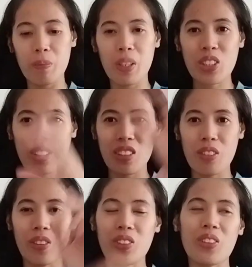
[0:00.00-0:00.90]
picture,
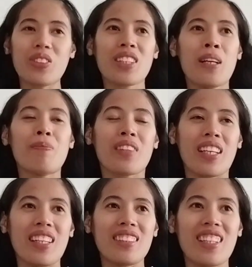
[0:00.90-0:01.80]
three photos,
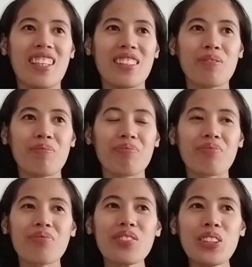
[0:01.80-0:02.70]
and
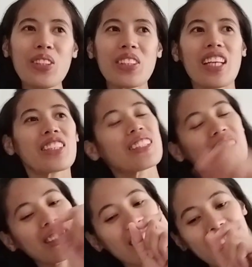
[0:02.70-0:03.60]
yun, I just
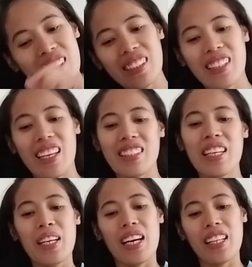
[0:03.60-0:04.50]
edit it, and
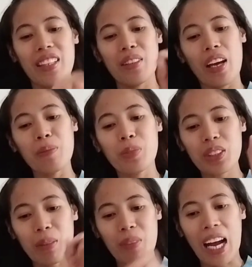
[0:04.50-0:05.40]
then I put
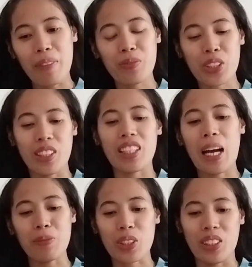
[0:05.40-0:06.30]
some
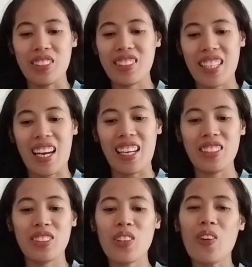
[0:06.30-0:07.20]
captions, yeah.
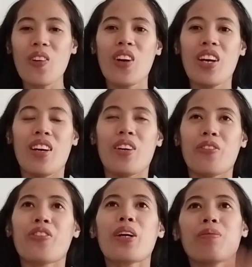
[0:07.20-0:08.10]
So
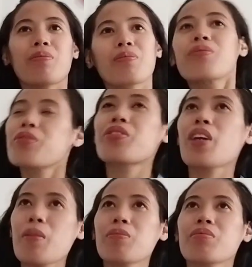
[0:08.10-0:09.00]
from
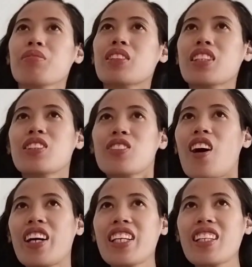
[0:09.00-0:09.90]
the
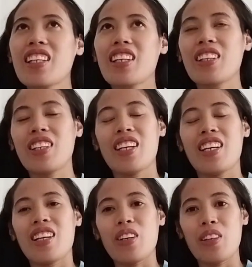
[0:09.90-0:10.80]
start
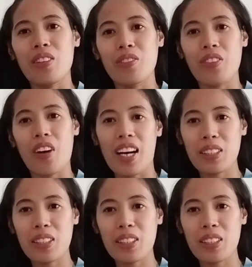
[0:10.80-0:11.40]
of our